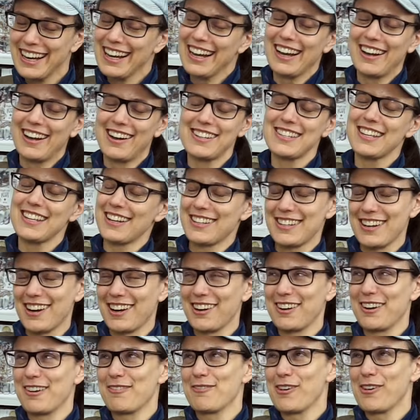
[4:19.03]
And I sat down
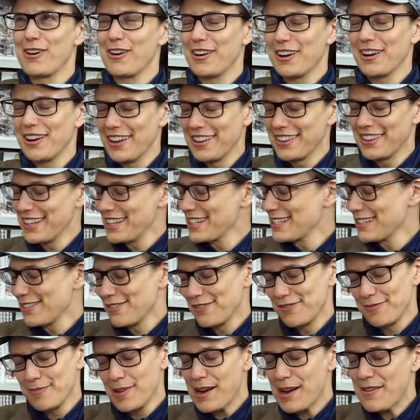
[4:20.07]
and I wrote a list
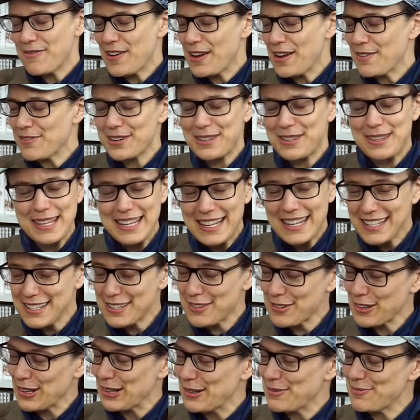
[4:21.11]
of my favorite things
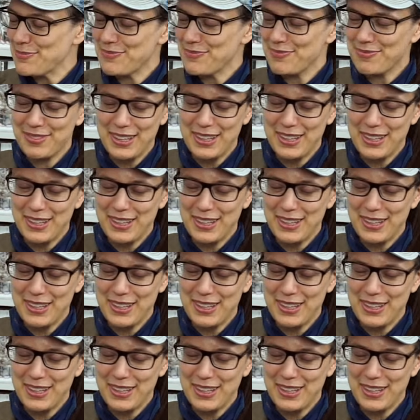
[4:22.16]
from